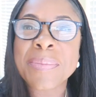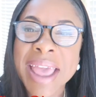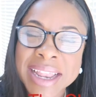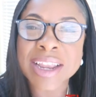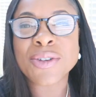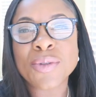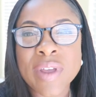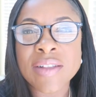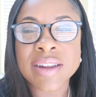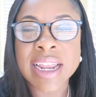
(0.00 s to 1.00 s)
made it.
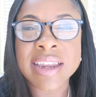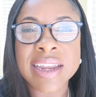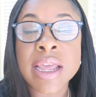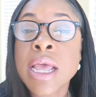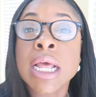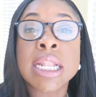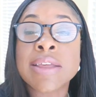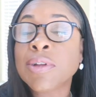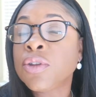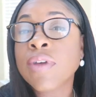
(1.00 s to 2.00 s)
2018,
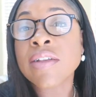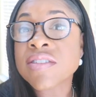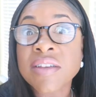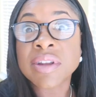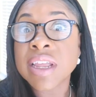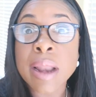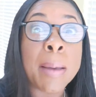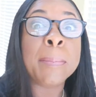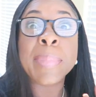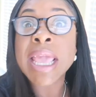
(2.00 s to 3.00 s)
leaving
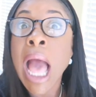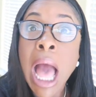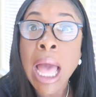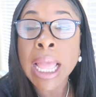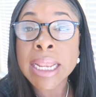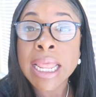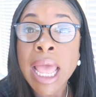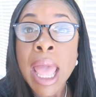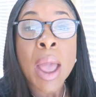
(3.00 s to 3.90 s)
2017 behind.